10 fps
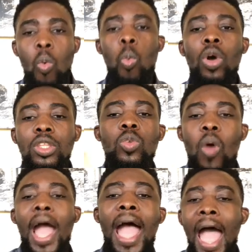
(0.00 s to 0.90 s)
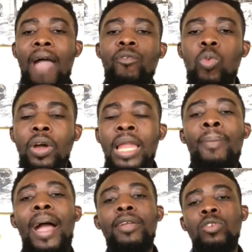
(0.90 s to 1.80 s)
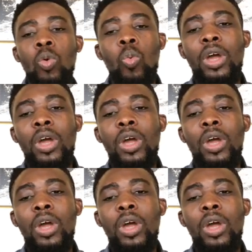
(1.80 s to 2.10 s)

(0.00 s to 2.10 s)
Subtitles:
what do I have? What am I doing?